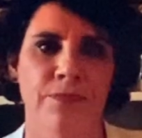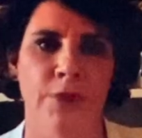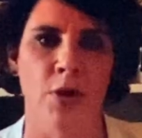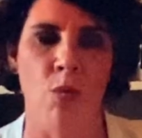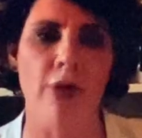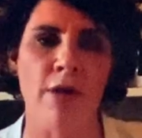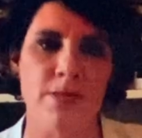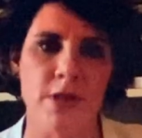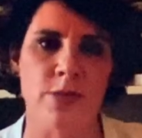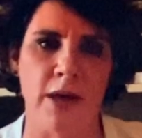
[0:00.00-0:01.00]
Where is
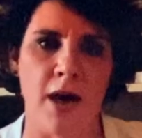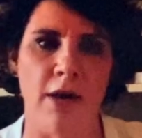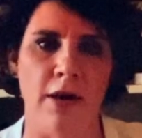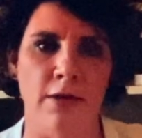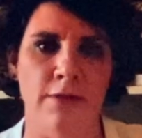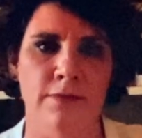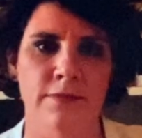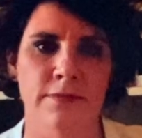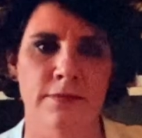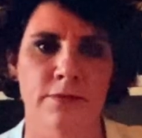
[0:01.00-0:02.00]
Mitch McConnell?
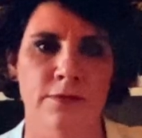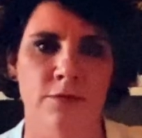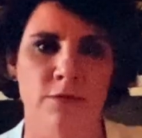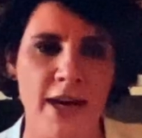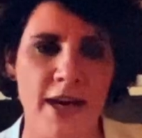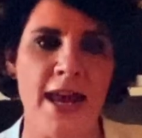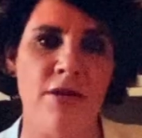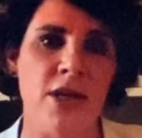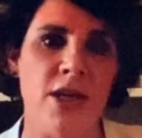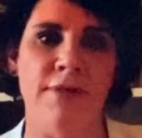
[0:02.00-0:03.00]
Right now, he's on
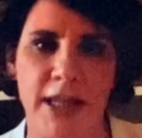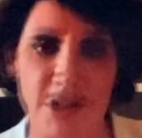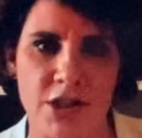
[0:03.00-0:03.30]
vacation.